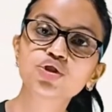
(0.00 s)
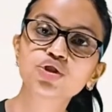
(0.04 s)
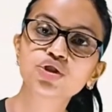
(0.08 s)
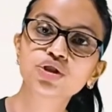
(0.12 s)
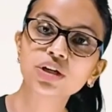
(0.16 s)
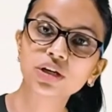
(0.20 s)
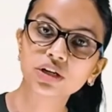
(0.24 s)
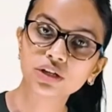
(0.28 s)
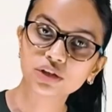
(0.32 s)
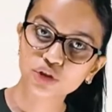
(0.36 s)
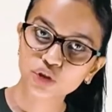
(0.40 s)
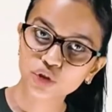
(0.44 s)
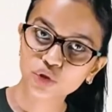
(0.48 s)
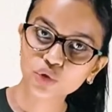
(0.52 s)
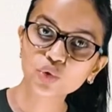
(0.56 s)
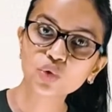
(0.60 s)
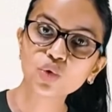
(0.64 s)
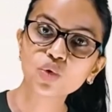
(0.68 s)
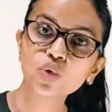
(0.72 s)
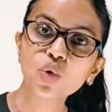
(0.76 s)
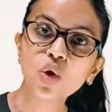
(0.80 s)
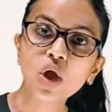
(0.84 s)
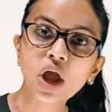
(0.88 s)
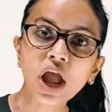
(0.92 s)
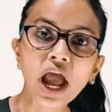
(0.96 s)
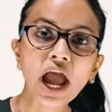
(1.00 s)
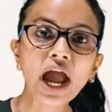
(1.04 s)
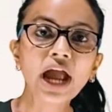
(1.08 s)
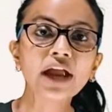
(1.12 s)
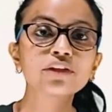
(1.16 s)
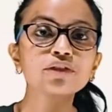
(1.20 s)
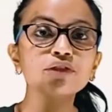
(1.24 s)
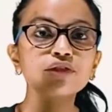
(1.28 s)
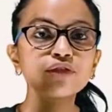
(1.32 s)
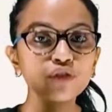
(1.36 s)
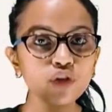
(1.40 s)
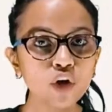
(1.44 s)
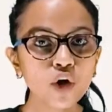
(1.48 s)
The to
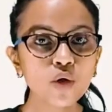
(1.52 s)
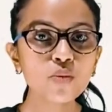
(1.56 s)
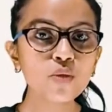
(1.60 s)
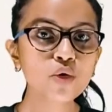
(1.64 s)
and fro